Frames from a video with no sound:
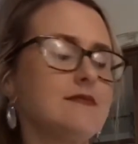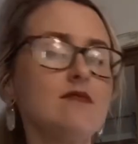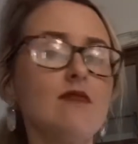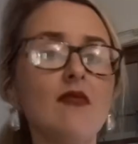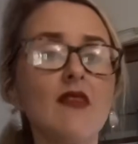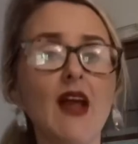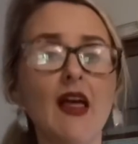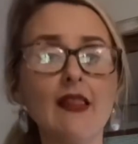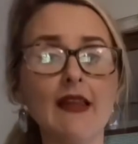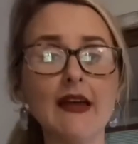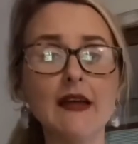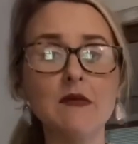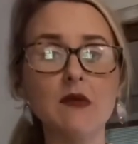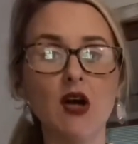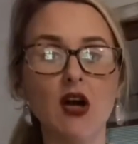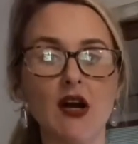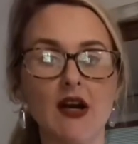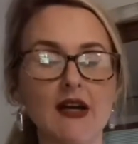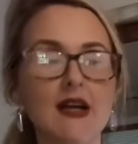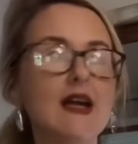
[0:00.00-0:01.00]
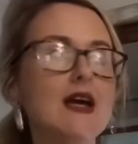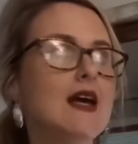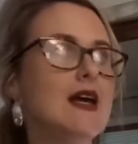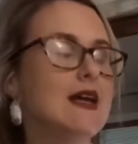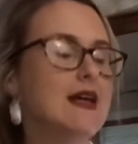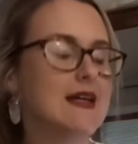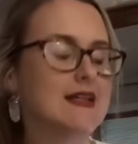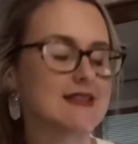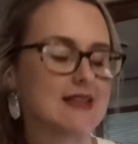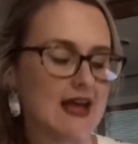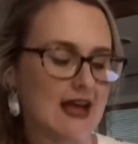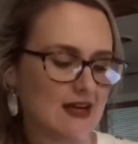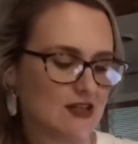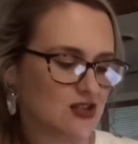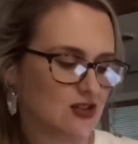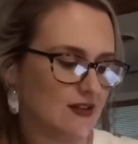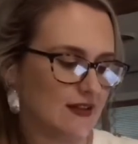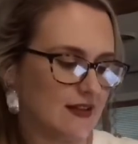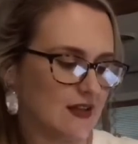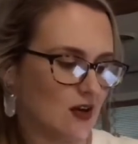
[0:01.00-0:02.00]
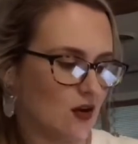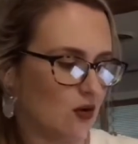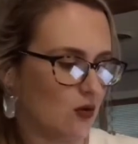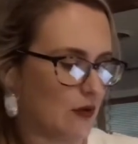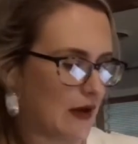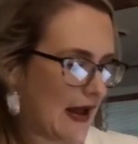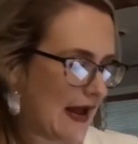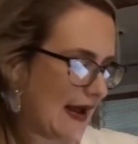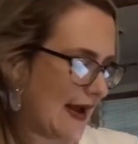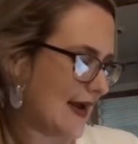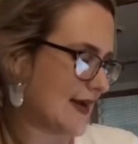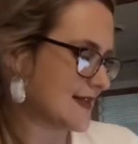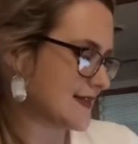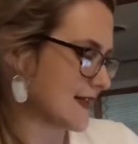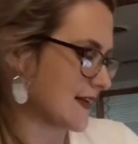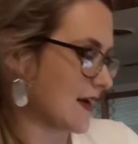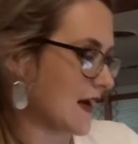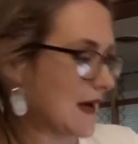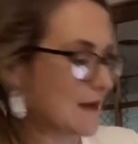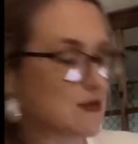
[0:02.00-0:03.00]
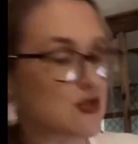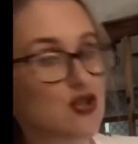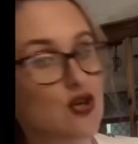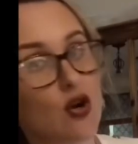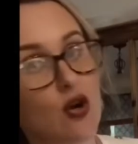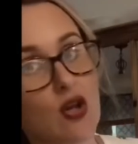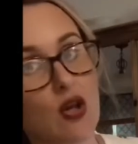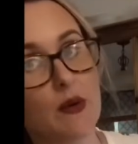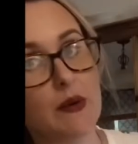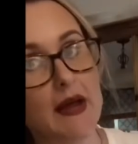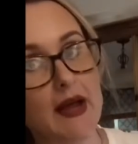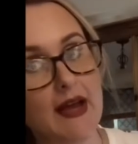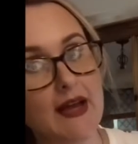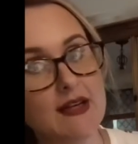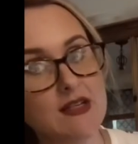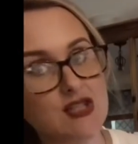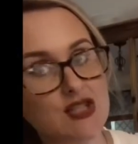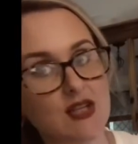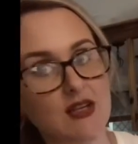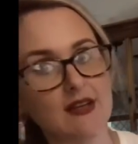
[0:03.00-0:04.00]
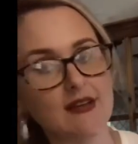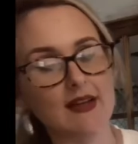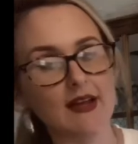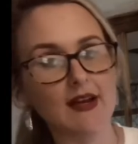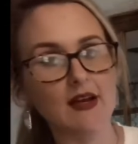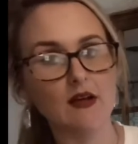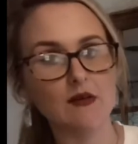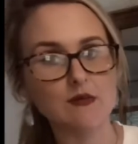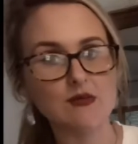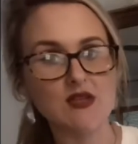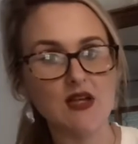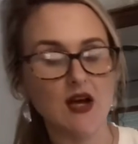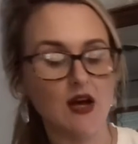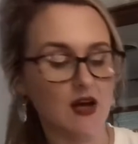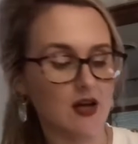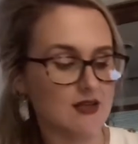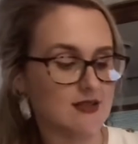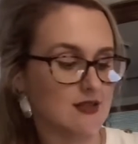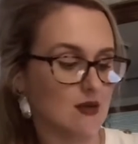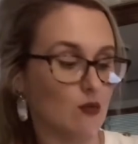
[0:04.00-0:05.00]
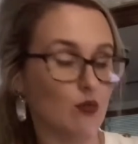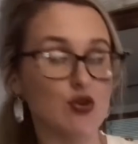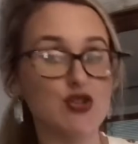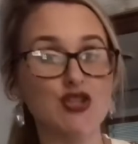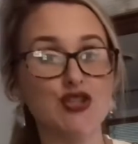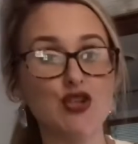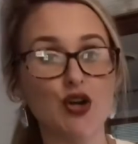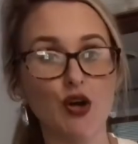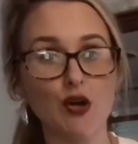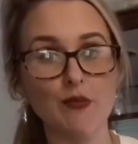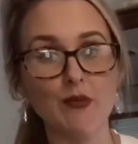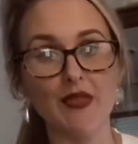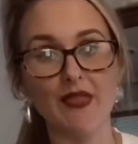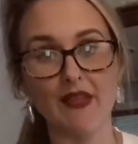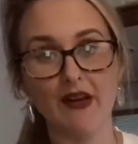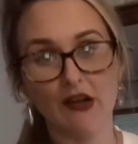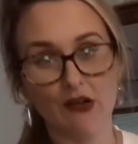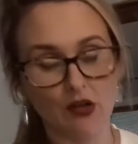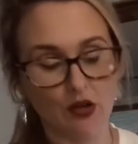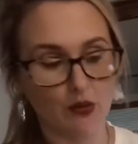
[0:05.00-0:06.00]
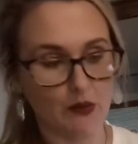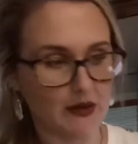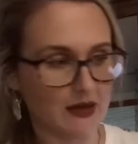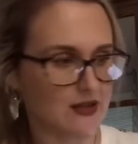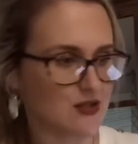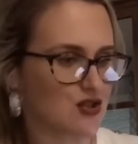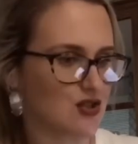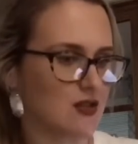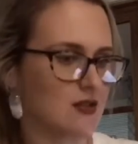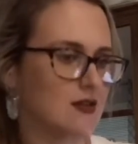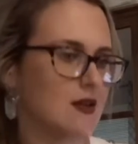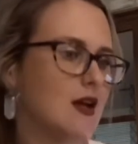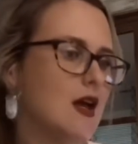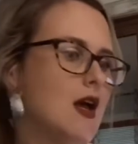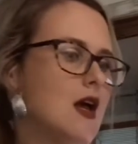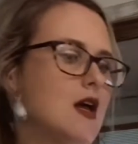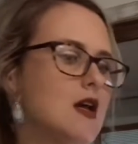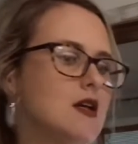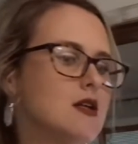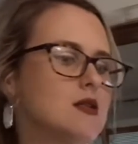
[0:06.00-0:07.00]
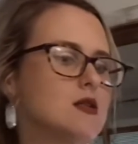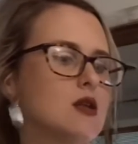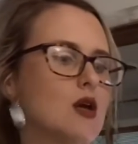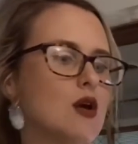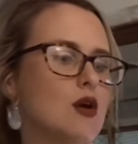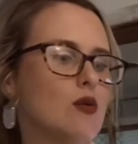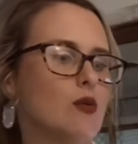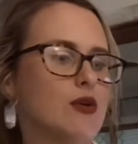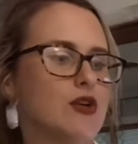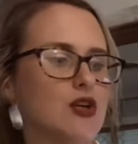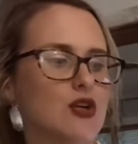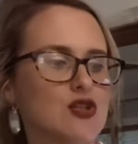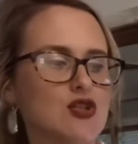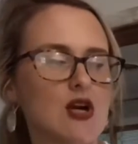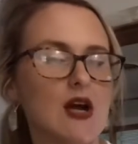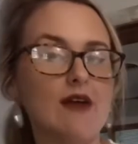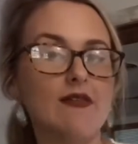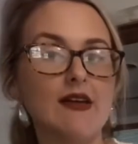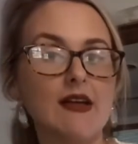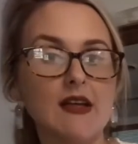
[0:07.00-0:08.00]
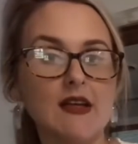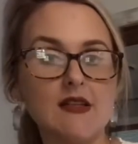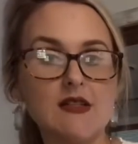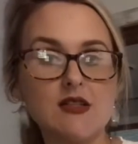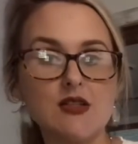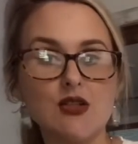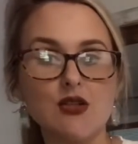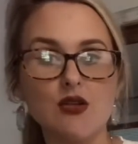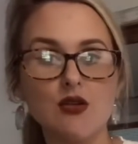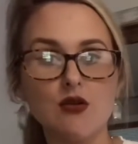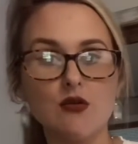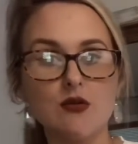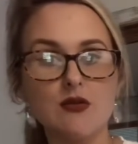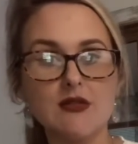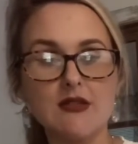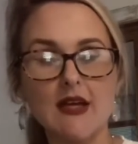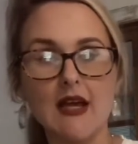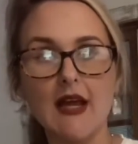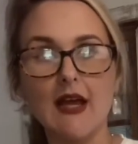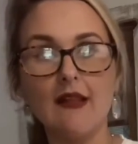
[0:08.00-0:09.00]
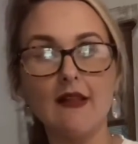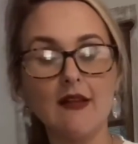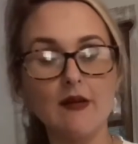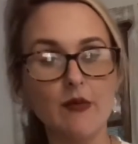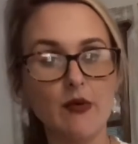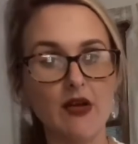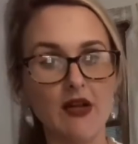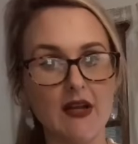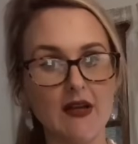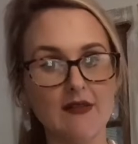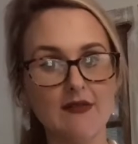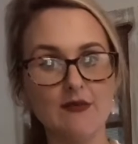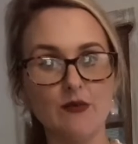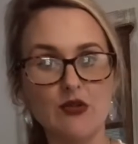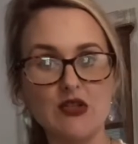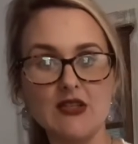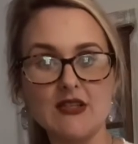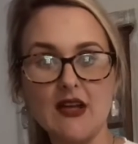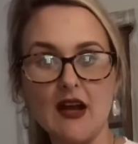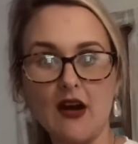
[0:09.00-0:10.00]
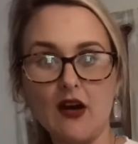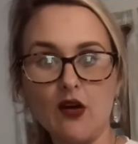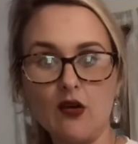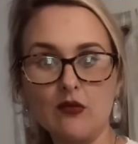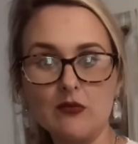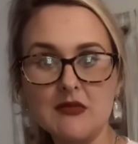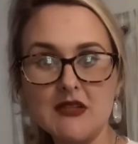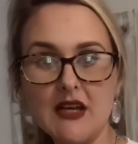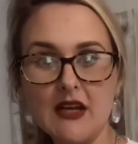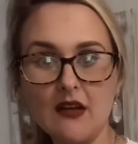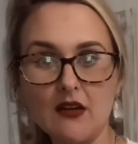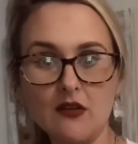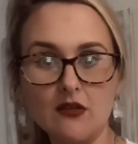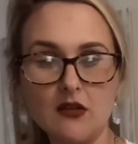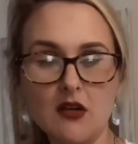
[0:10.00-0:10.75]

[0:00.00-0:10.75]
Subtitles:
A landmark is actually known as an object or location that helps someone determine their location. So when you're driving into, say, Liberty, which is our hometown,